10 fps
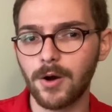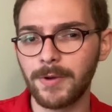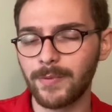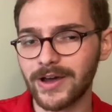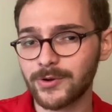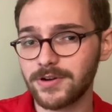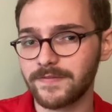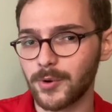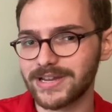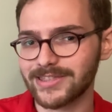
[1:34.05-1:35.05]
We want to
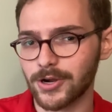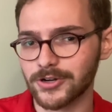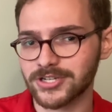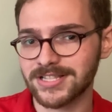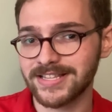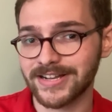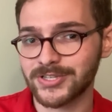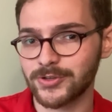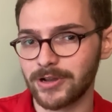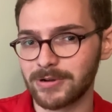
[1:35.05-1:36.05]
avoid large
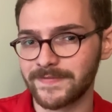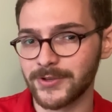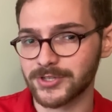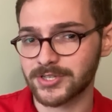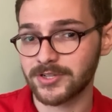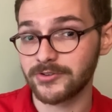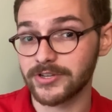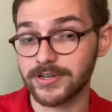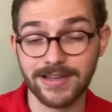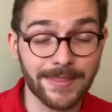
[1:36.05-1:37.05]
cliques so no one feels
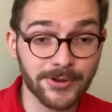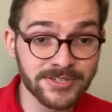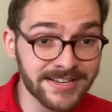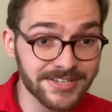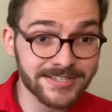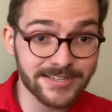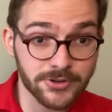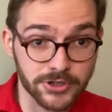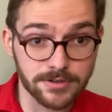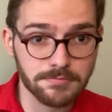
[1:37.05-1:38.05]
excluded, and there's an easy
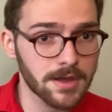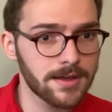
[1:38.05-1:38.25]
solution.